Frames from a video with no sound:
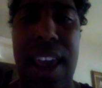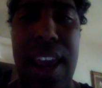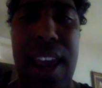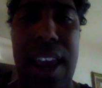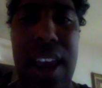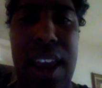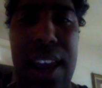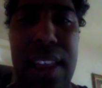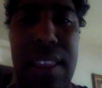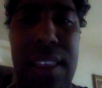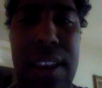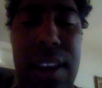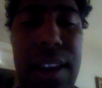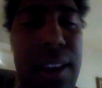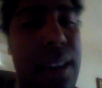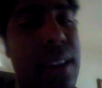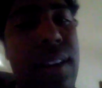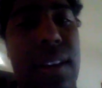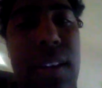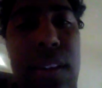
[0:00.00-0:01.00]
and
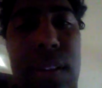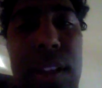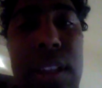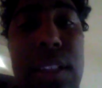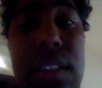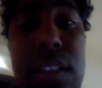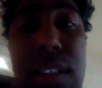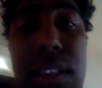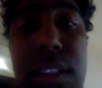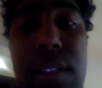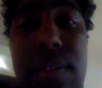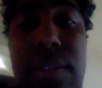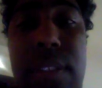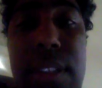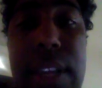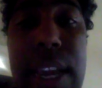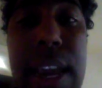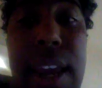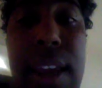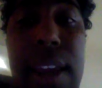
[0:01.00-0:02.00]
let's
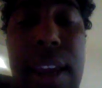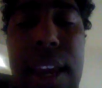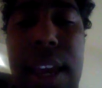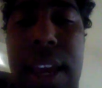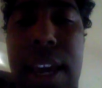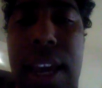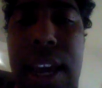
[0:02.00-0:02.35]
just say